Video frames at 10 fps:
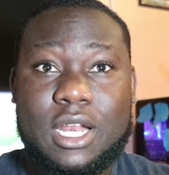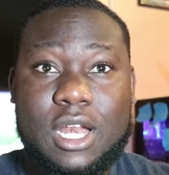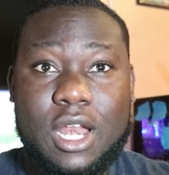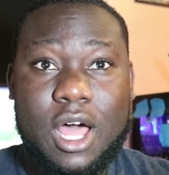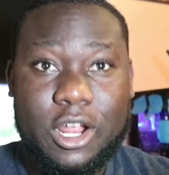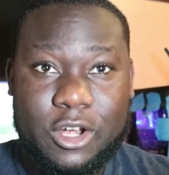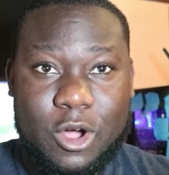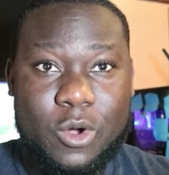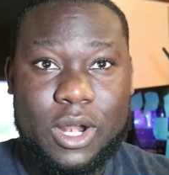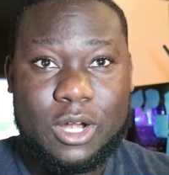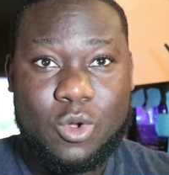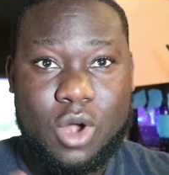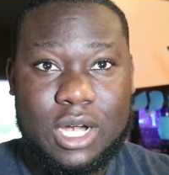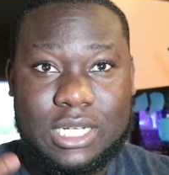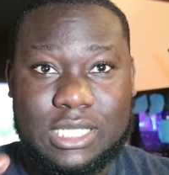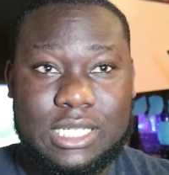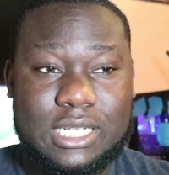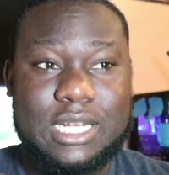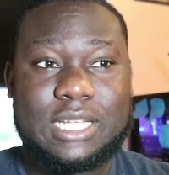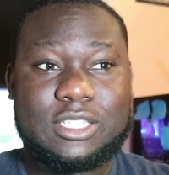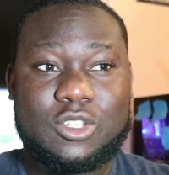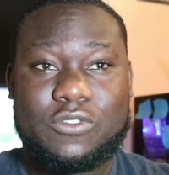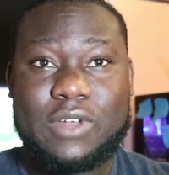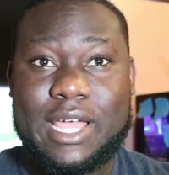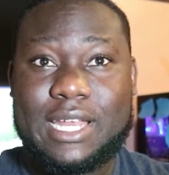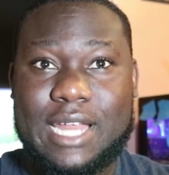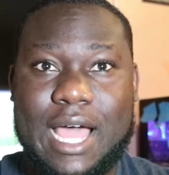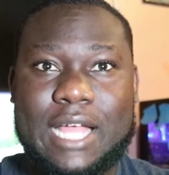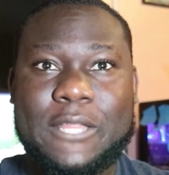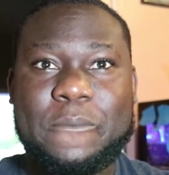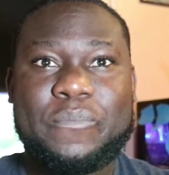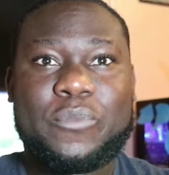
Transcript: lockdown and quarantine and stuff like that,